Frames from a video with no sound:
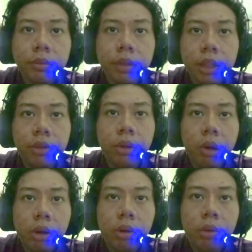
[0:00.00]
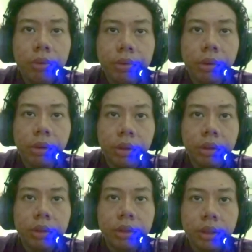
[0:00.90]
CO4.
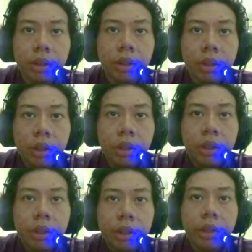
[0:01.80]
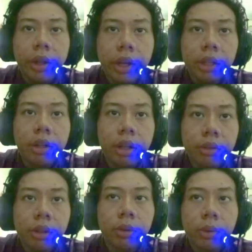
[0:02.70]
Then the next
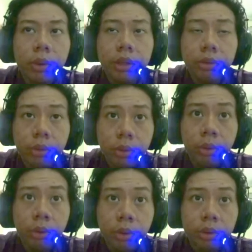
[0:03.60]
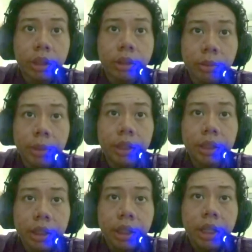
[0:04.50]
thing to do is to determine
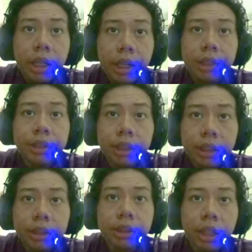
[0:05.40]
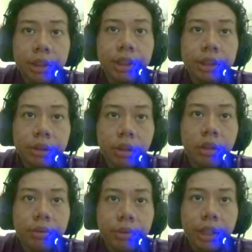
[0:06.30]
each net charges
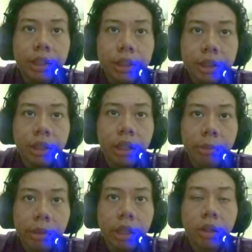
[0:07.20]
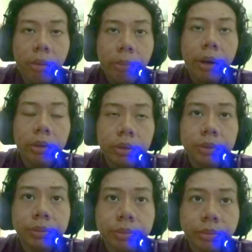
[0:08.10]
of each element and compound.
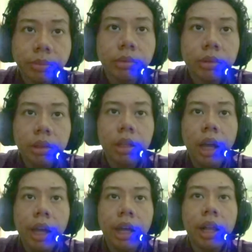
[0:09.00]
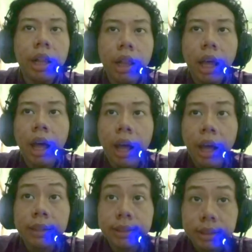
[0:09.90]
Al
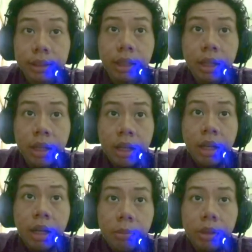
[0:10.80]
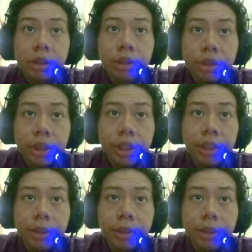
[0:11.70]
has +3,